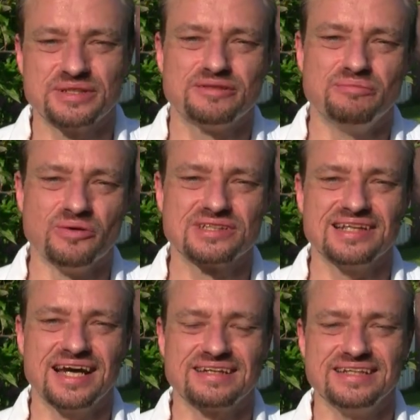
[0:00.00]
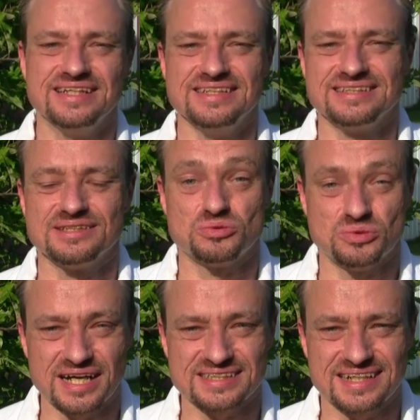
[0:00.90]
but it most likely is
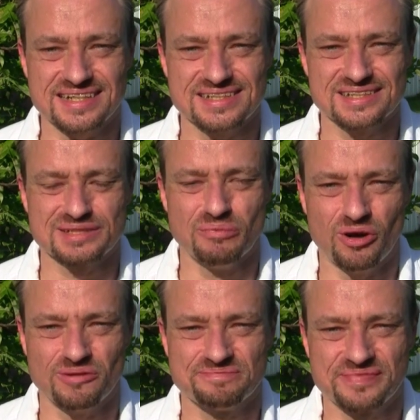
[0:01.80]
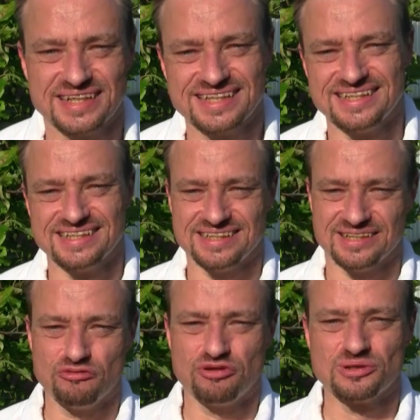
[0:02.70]
rather small.
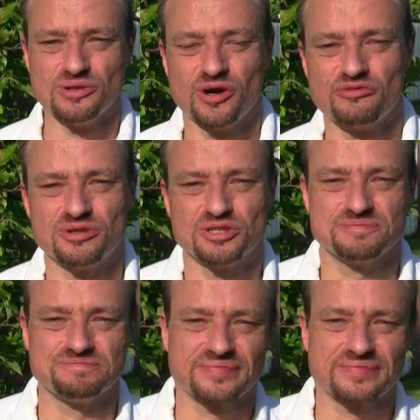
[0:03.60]
Now for the long version.